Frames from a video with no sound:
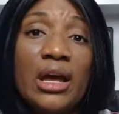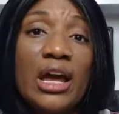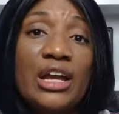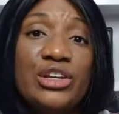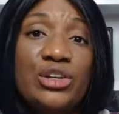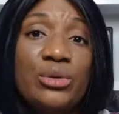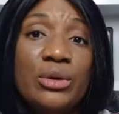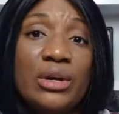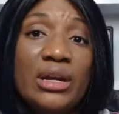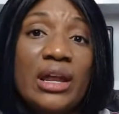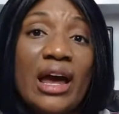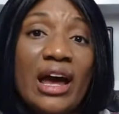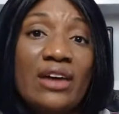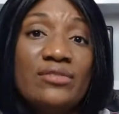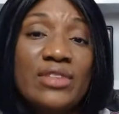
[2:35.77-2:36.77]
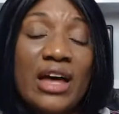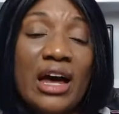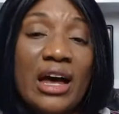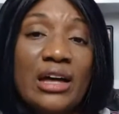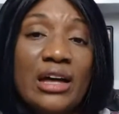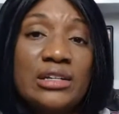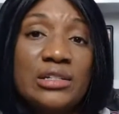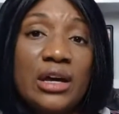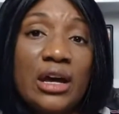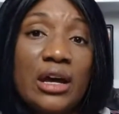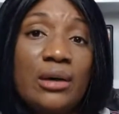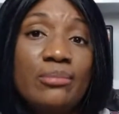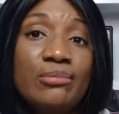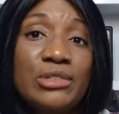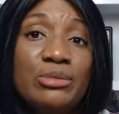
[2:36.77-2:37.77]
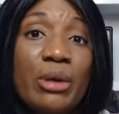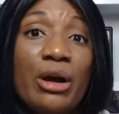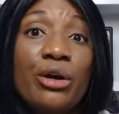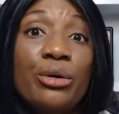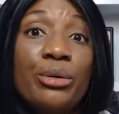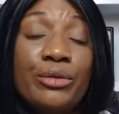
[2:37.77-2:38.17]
and you could have that spiral